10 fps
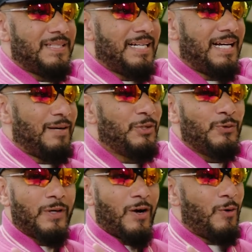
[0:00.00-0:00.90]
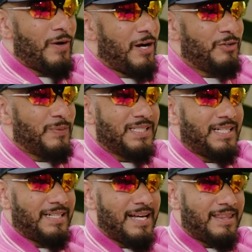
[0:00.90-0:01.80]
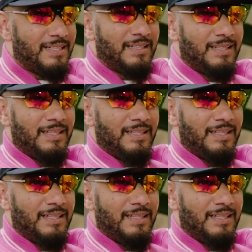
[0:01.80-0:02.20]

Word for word: I'm saying? Like, would you want to own one hundred percent of nothing?